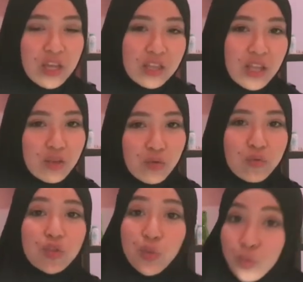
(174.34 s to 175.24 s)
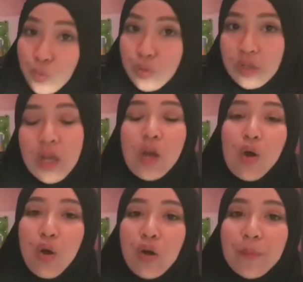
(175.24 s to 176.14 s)
tend to use cool
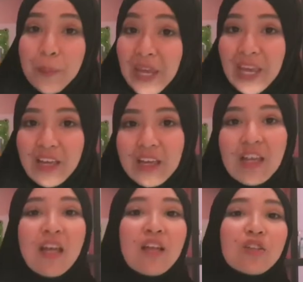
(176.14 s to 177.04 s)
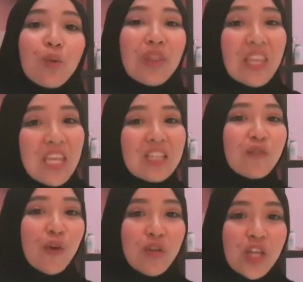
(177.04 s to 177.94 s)
or pink. So these
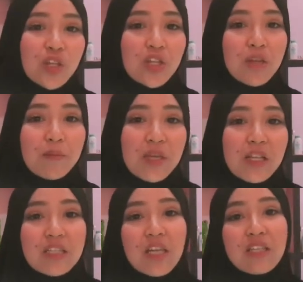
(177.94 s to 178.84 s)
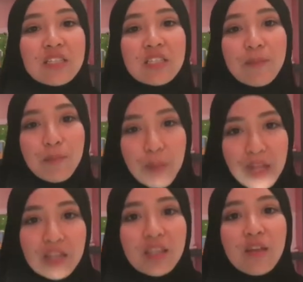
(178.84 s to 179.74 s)
foundation means it's
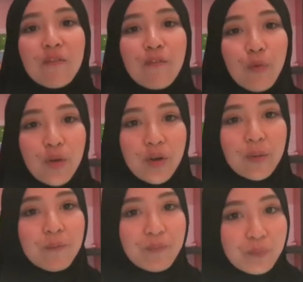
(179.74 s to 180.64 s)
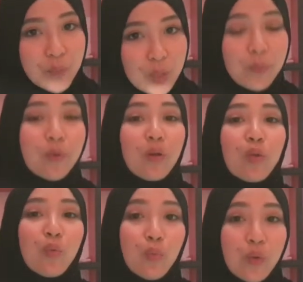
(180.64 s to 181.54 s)
meant for people